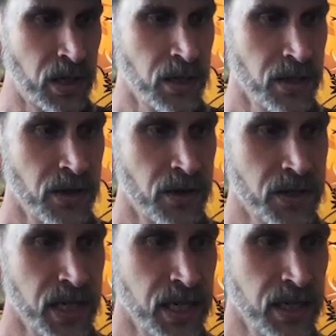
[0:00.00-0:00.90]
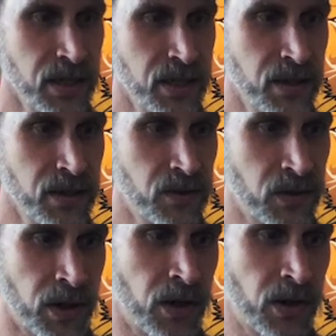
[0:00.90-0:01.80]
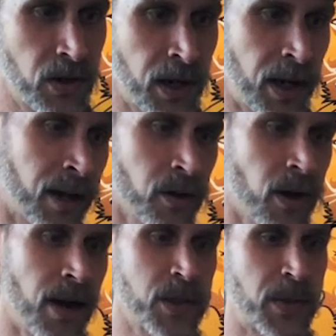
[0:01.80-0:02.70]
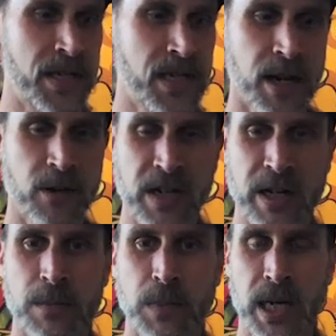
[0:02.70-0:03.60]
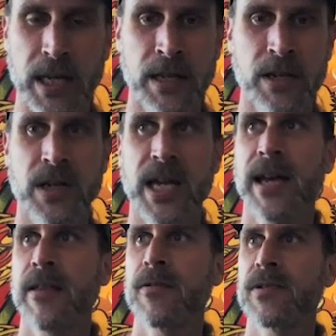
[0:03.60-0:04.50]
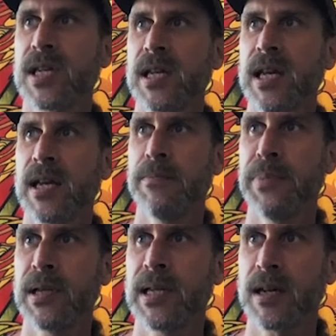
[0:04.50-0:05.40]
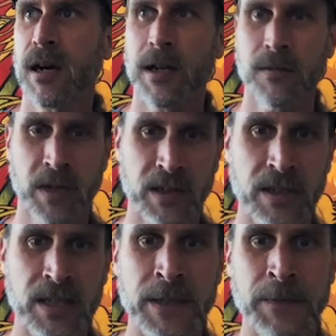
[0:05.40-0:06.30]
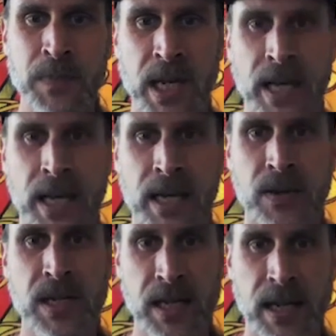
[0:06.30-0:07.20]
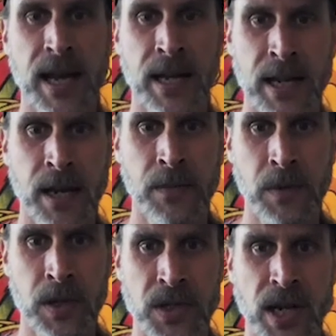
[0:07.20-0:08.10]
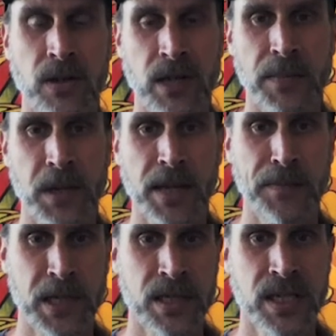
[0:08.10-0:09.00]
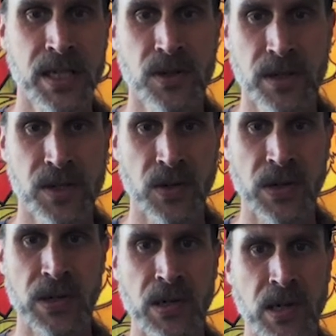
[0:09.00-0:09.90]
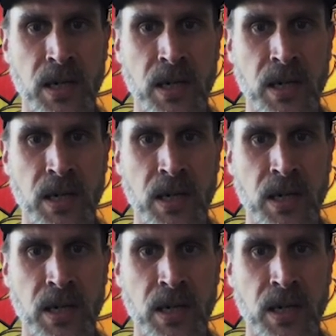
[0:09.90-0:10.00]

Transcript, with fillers: there is I don't know how much press it got over here, but in the UK, there was a kid, Billy Caldwell, and he had a childhood epileptic seizure disorder.